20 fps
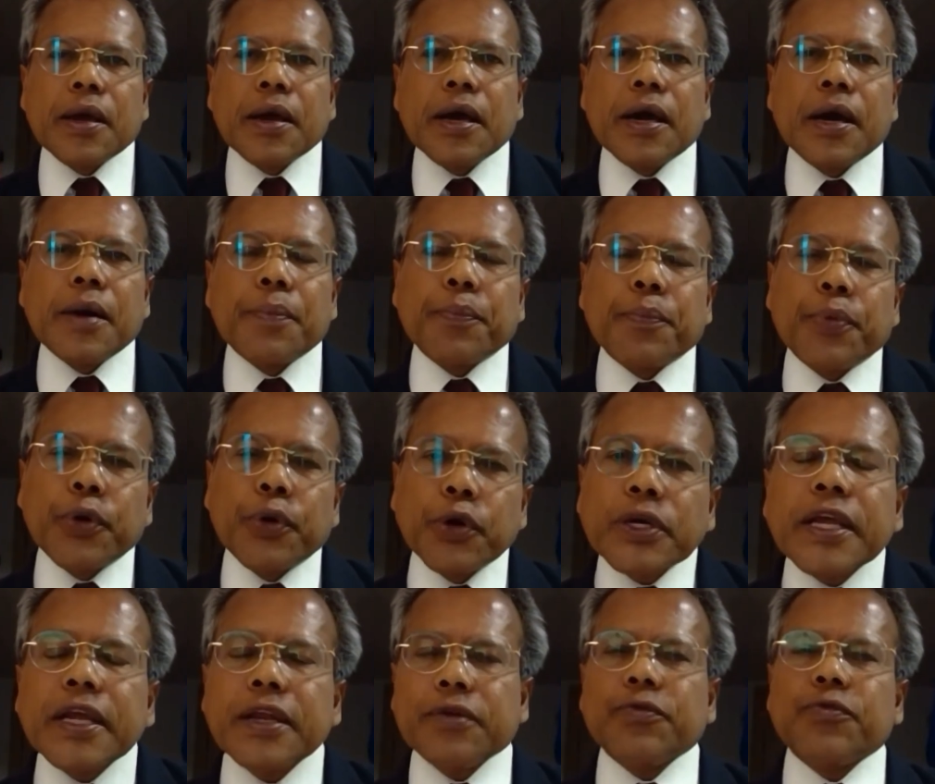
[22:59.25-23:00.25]

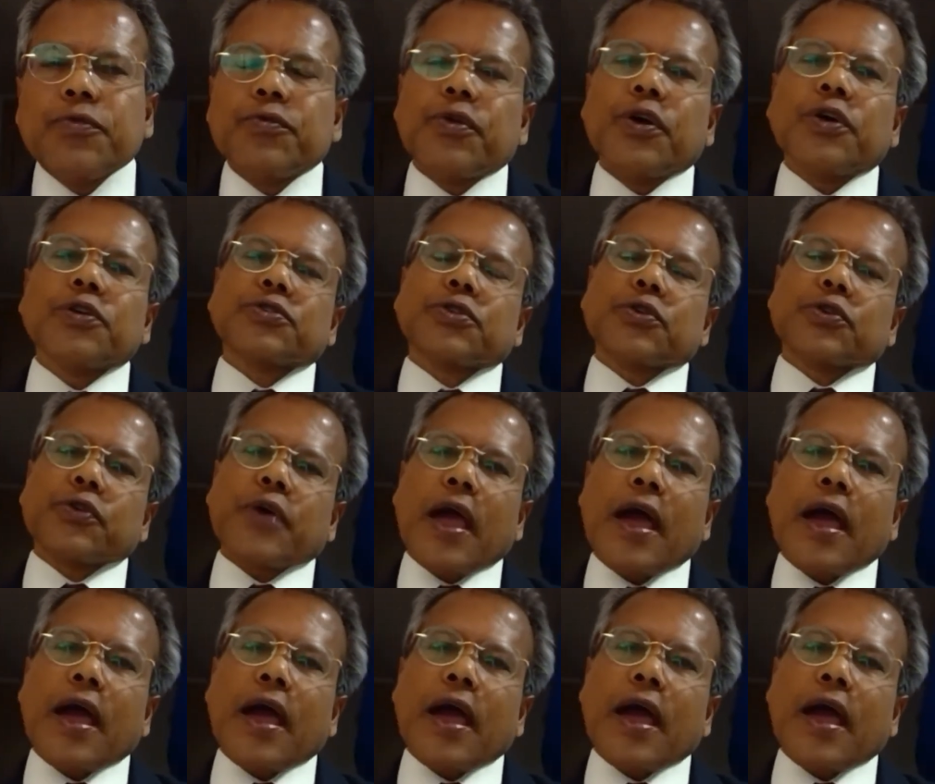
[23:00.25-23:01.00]
Putin wants to